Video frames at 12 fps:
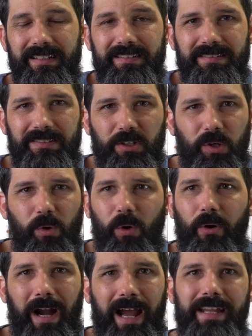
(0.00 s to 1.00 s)
the, the
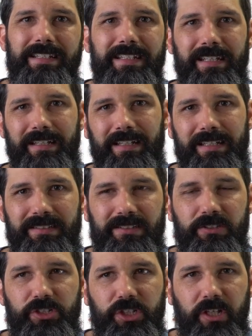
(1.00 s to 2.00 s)
core idea is
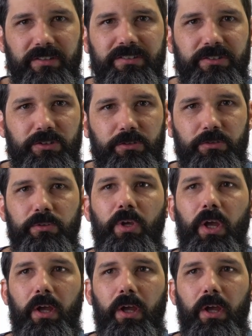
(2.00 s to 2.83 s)
just to